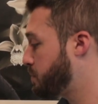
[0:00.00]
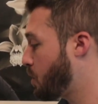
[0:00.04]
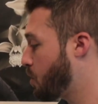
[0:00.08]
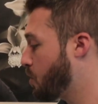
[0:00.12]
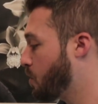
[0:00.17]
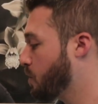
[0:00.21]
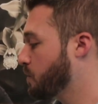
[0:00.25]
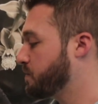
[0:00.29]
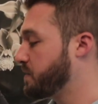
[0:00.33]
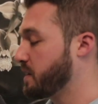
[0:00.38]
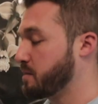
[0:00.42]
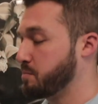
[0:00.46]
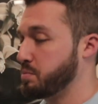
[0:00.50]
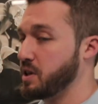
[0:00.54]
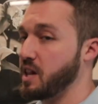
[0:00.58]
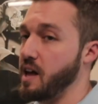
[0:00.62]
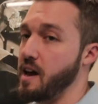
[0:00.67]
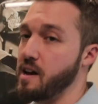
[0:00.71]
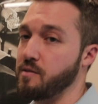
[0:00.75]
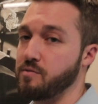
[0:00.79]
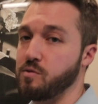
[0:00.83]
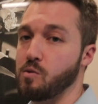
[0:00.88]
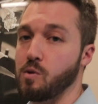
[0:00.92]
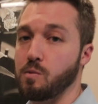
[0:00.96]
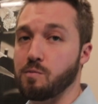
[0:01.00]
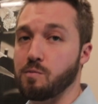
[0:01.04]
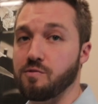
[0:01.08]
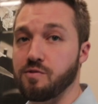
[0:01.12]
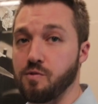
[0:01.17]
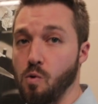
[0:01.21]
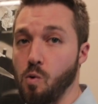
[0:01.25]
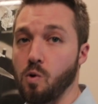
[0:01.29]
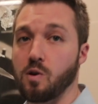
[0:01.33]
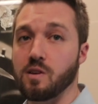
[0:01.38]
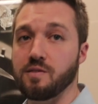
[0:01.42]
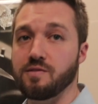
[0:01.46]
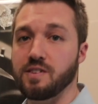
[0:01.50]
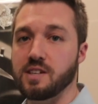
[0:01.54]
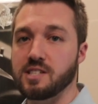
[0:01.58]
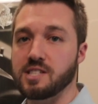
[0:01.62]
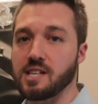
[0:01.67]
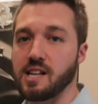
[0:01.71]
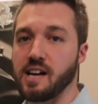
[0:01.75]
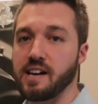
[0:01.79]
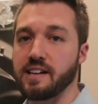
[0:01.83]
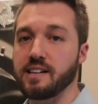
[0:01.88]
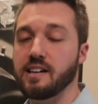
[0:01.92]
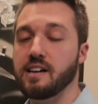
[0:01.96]
perfect platform for
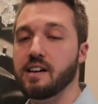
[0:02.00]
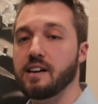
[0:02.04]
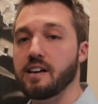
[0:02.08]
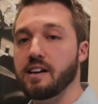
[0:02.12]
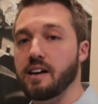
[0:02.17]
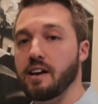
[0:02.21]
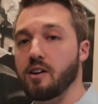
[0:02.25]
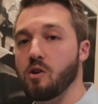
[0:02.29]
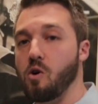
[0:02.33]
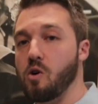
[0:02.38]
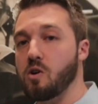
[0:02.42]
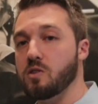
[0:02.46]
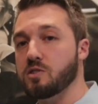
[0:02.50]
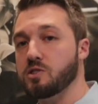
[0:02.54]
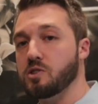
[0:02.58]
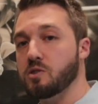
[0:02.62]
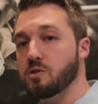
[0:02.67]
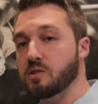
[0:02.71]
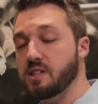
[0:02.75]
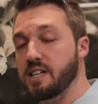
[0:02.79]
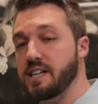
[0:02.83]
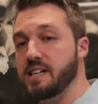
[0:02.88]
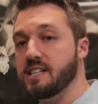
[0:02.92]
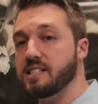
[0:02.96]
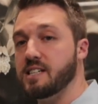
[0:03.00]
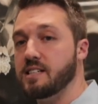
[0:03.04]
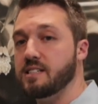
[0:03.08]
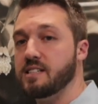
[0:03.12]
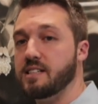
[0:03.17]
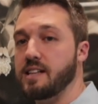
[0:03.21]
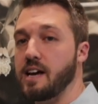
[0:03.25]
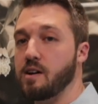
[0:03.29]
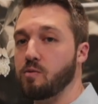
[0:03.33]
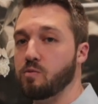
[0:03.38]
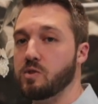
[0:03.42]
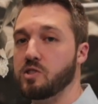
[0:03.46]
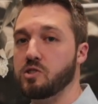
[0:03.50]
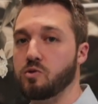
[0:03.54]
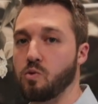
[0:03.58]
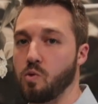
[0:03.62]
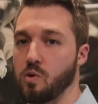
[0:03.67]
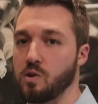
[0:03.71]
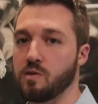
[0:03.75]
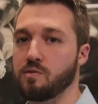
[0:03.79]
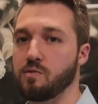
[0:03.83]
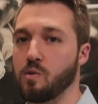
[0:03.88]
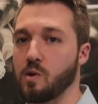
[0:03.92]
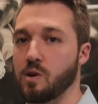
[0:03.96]
Invisalign and also leads into that
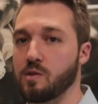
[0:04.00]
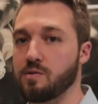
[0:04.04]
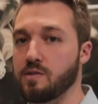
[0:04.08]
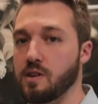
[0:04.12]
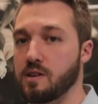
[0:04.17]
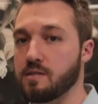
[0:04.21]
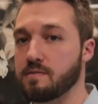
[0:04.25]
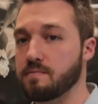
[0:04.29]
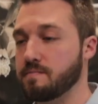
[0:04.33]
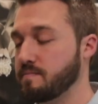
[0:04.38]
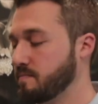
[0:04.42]
restorative workflow. All